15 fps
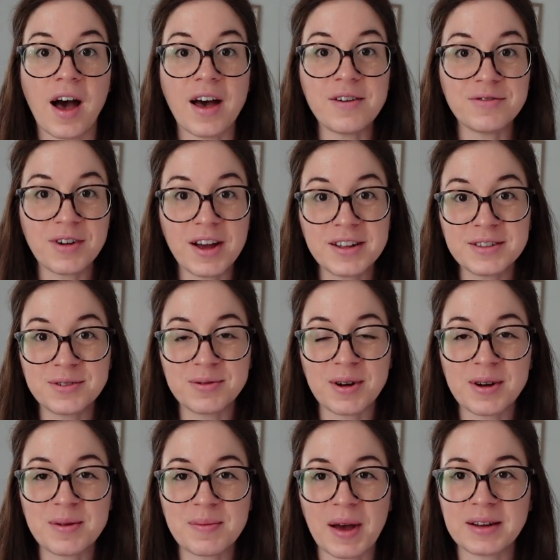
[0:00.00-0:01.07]
Hi friends,
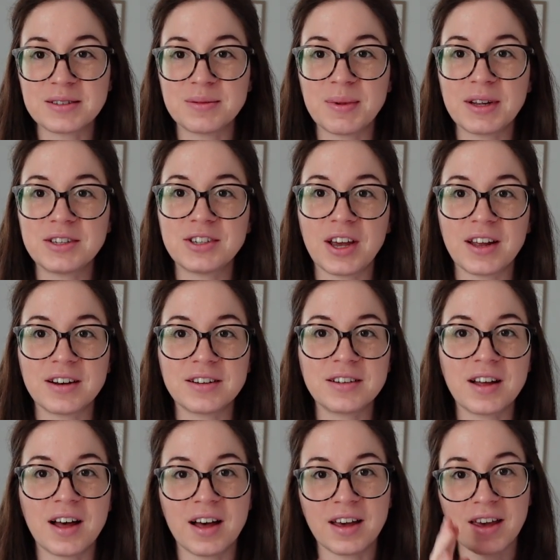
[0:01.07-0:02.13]
welcome back to my channel.
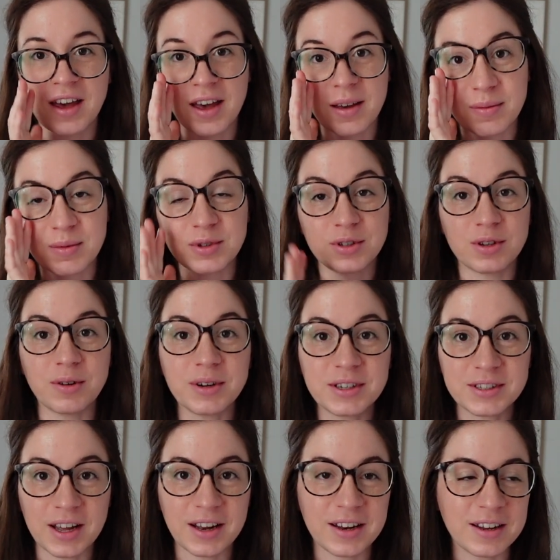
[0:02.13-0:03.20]
I am so
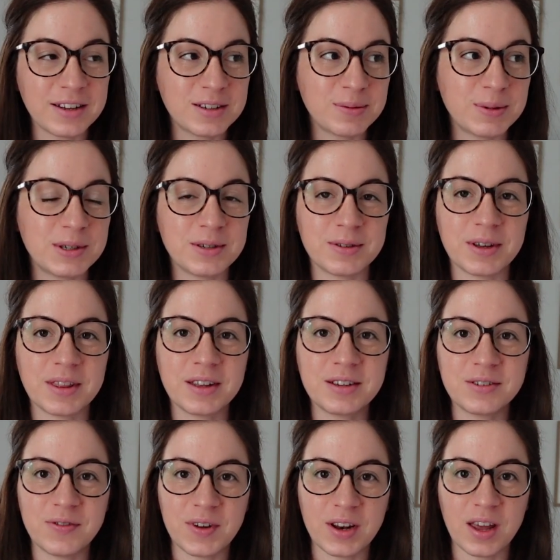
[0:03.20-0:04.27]
excited to be doing
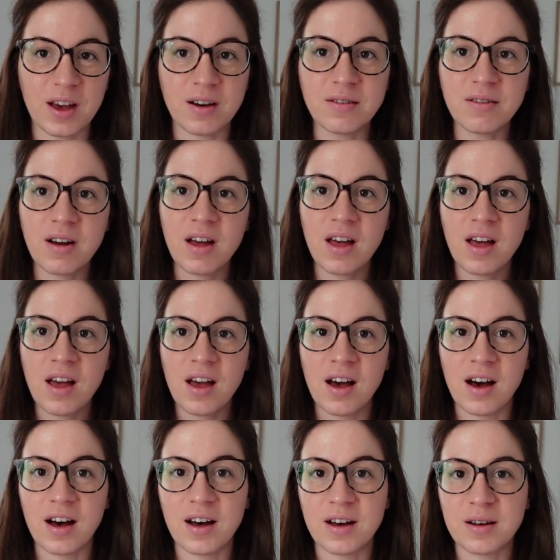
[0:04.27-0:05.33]
this video.
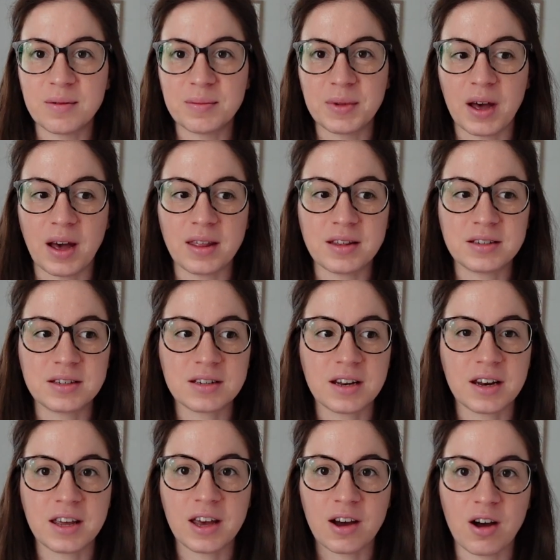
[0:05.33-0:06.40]
This is going
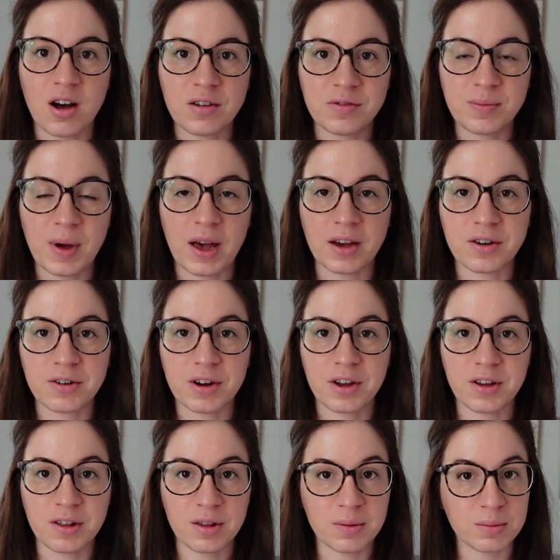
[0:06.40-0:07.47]
to kick off my
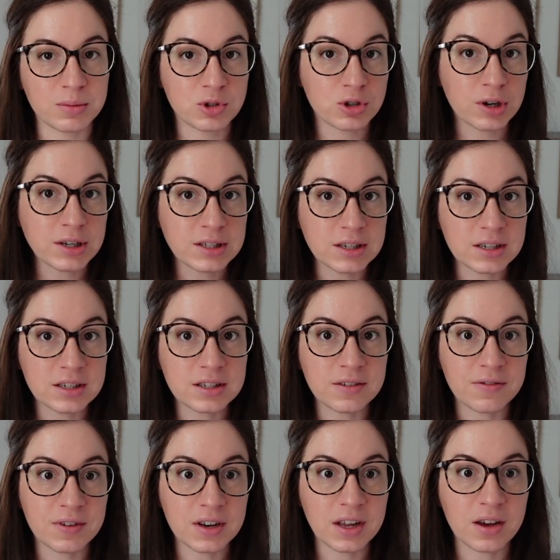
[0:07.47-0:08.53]
curriculum choices
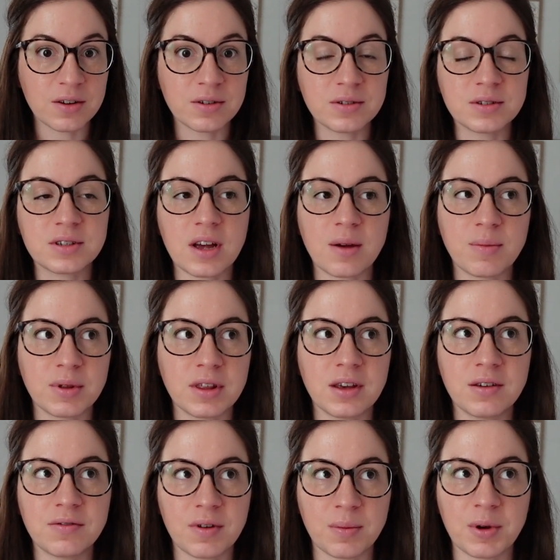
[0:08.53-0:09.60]
videos. I
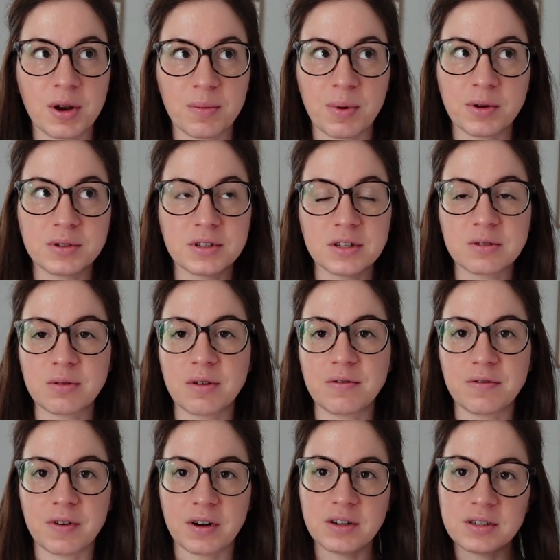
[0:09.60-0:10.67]
believe I'm going to post this one
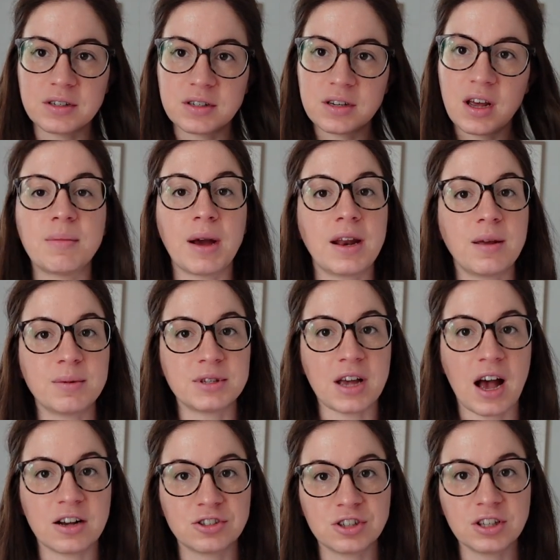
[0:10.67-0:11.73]
first. My name is
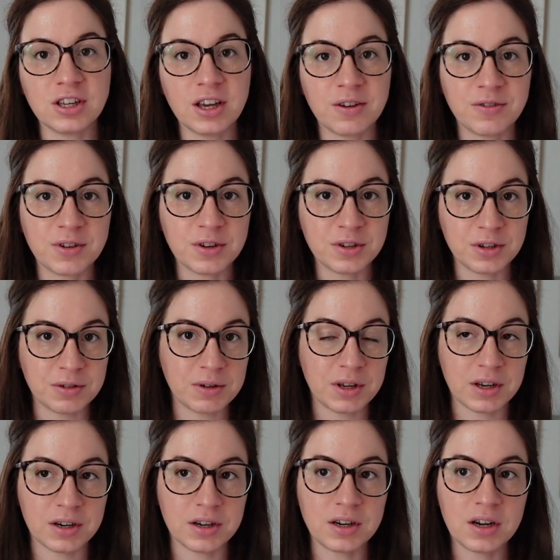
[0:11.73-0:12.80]
Ashley if you're new
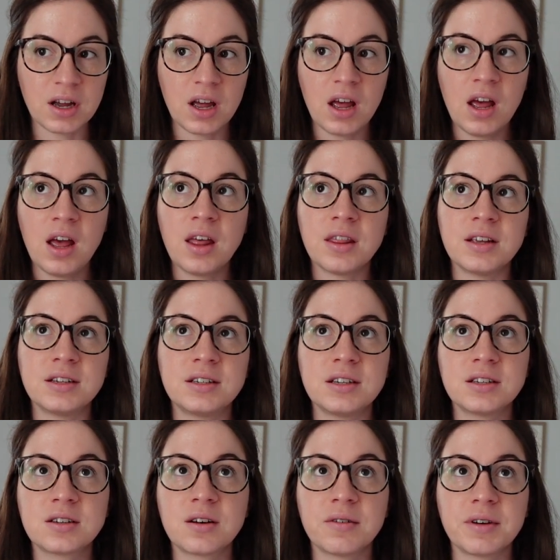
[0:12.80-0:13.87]
here. This
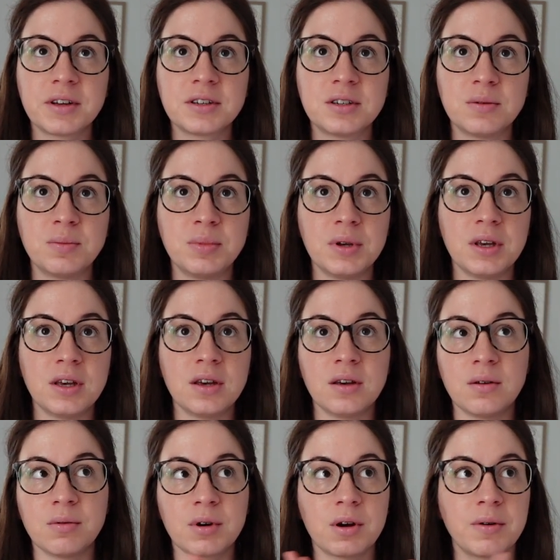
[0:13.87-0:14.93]
is going to be,
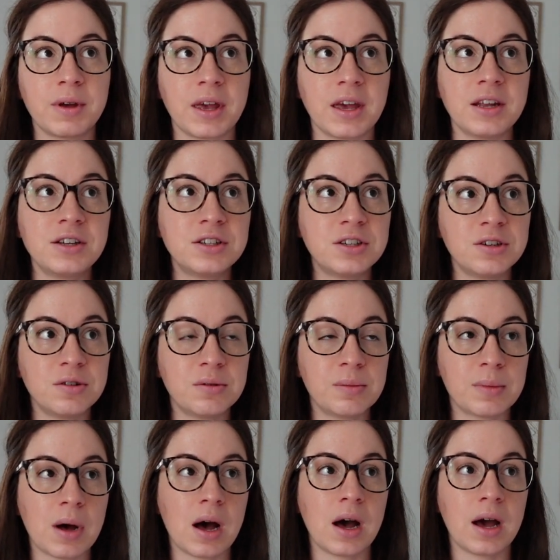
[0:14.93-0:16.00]
we're going into
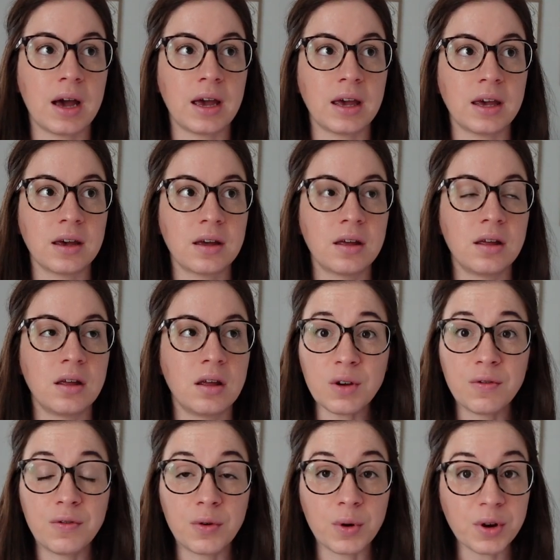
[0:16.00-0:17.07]
my
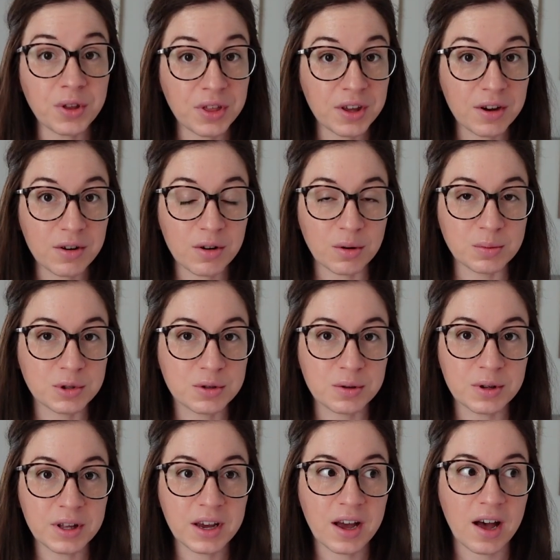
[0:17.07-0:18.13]
4th year
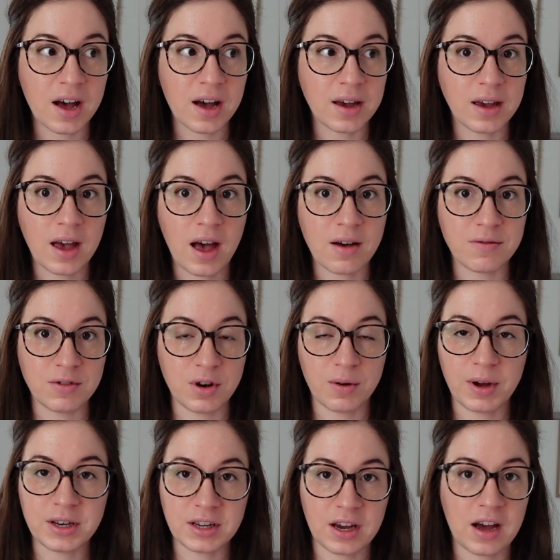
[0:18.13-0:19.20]
homeschooling. I have no
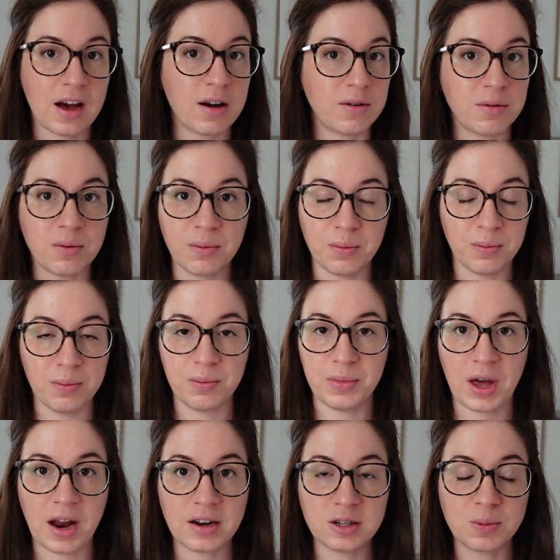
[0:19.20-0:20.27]
idea how
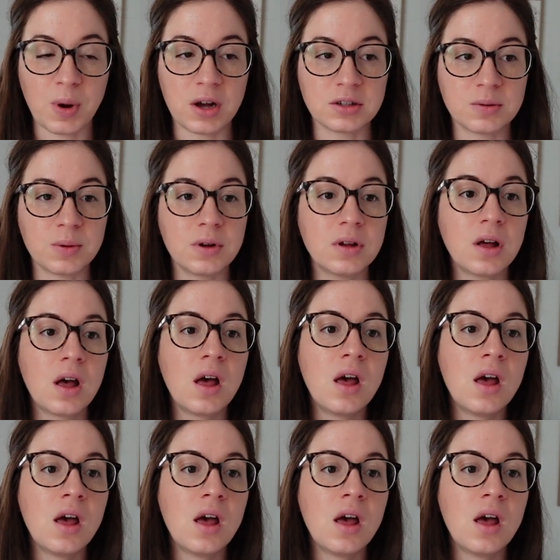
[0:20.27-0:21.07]
that is possible.